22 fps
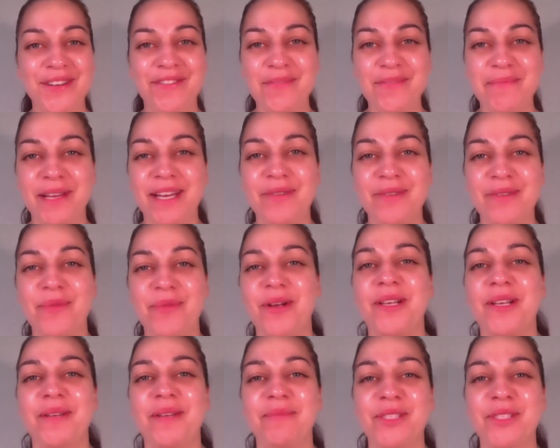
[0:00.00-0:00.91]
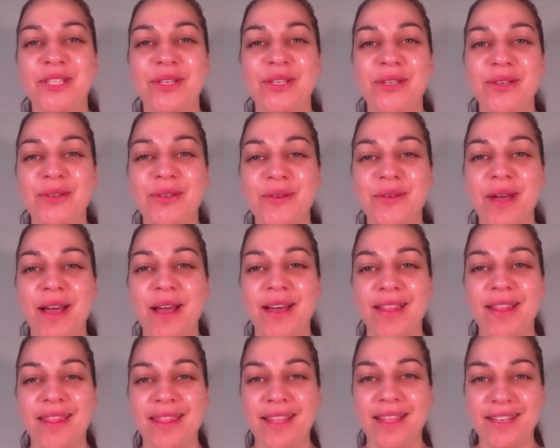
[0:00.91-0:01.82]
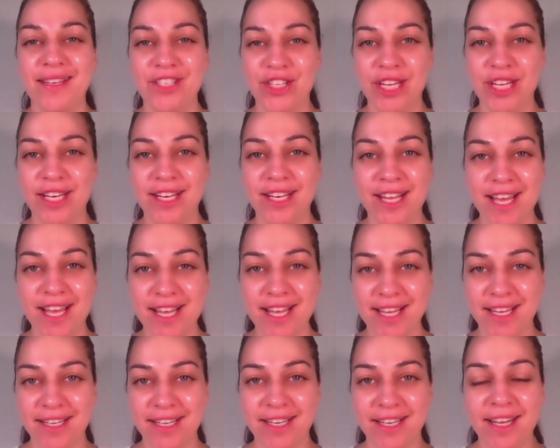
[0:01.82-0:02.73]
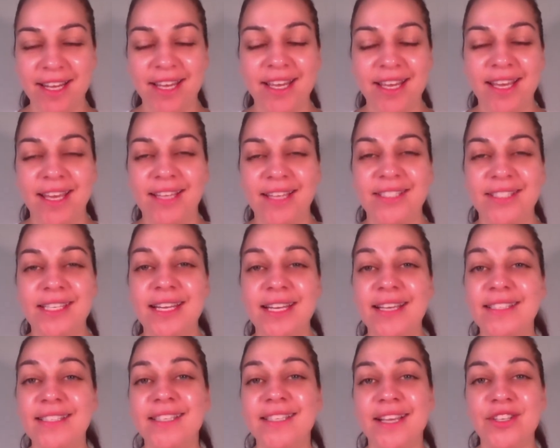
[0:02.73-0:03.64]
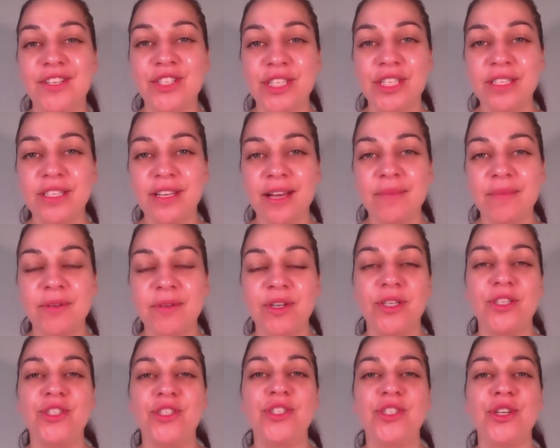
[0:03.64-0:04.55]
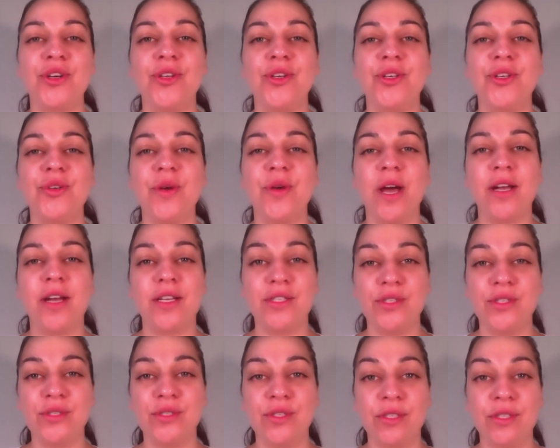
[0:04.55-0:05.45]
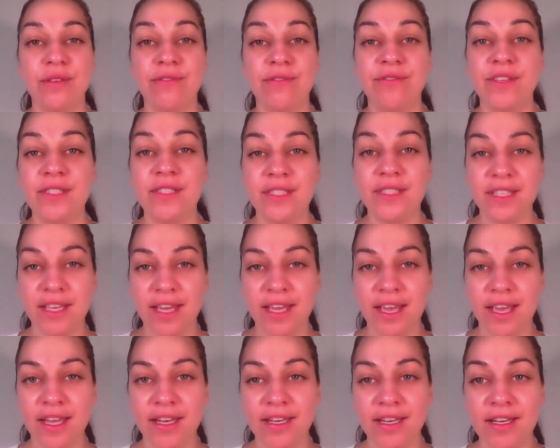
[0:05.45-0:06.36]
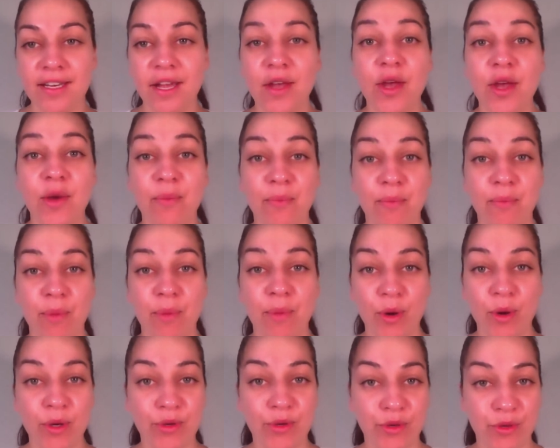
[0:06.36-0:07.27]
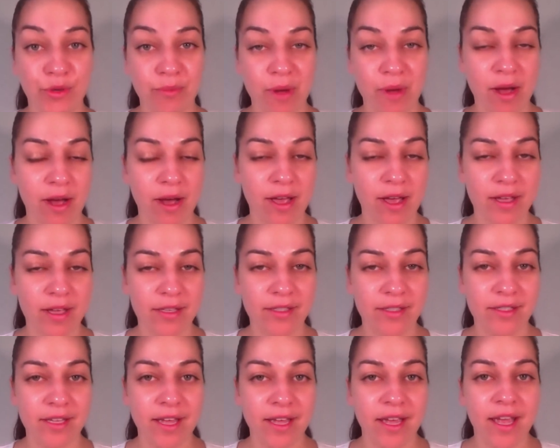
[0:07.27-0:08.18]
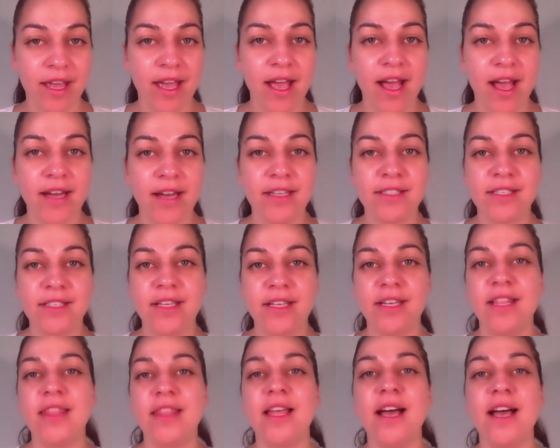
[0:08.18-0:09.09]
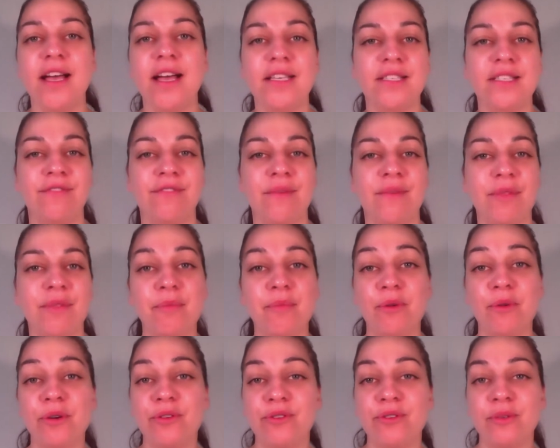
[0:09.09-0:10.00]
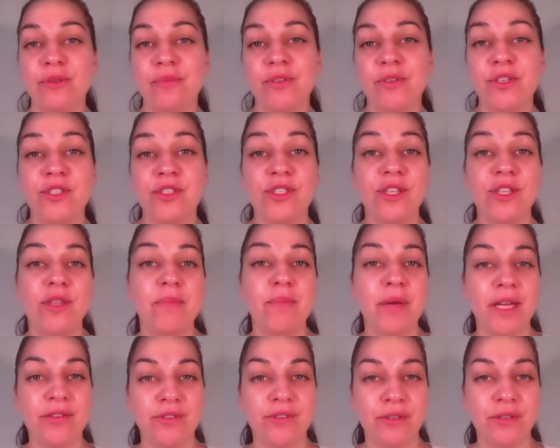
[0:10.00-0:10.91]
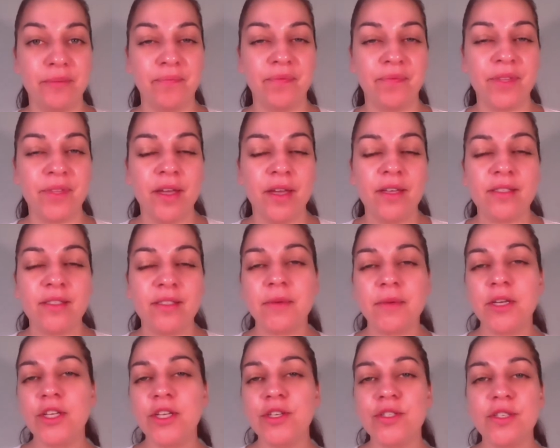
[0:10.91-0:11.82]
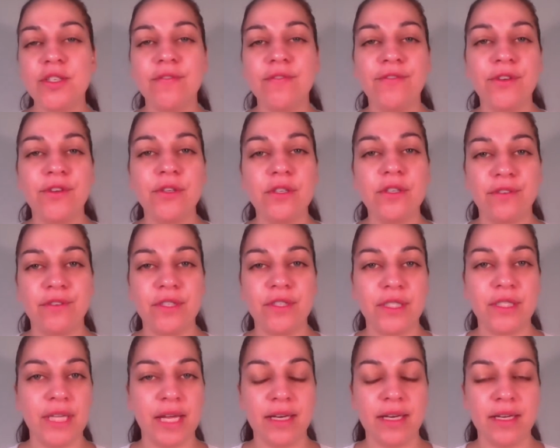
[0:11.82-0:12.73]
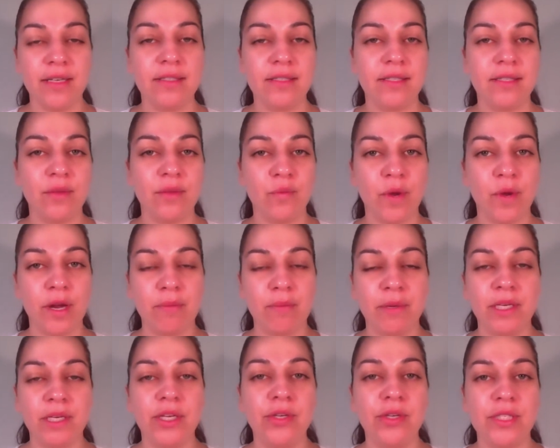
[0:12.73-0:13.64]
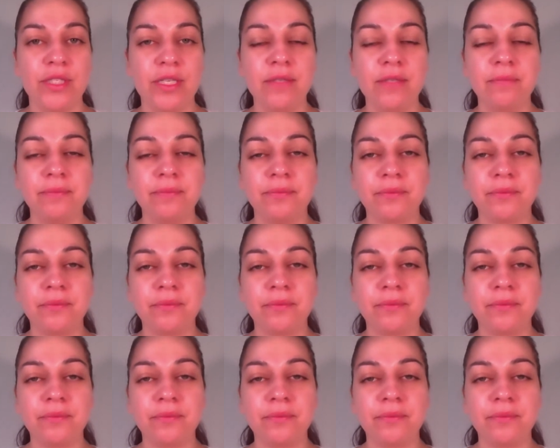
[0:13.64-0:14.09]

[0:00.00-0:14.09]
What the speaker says: Everybody, welcome to Lunch and Learn. In today's session, I'm going to show you how to do sophisticated boardroom eyes, and it's going to last from the boardroom to the bedroom. So I'm going to use a few different techniques than what I've been using,